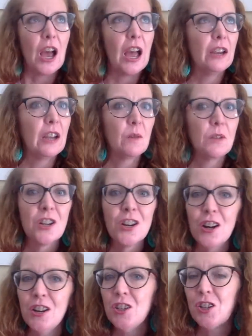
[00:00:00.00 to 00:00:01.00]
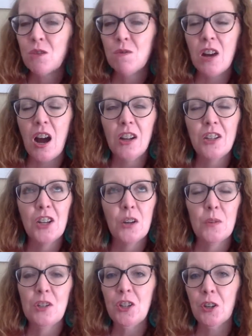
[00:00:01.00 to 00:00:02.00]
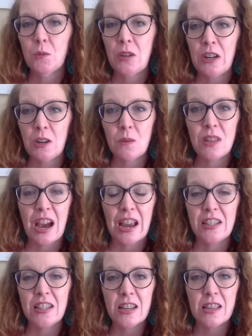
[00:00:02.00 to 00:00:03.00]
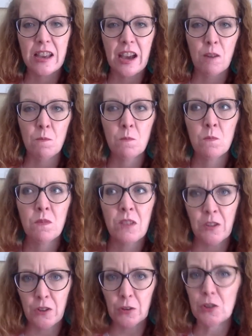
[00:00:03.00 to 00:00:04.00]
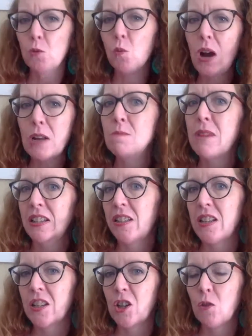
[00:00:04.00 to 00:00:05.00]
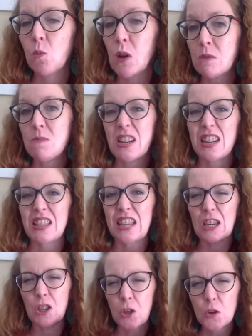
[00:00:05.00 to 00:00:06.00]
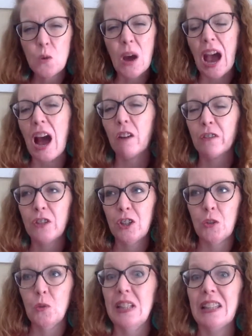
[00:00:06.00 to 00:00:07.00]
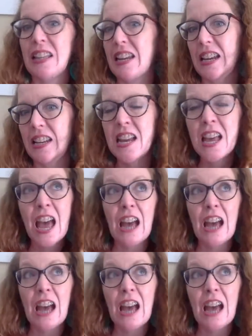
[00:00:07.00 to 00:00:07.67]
And I would encourage you not to go into your reading with the idea that there is one message and one meaning that you have to glean,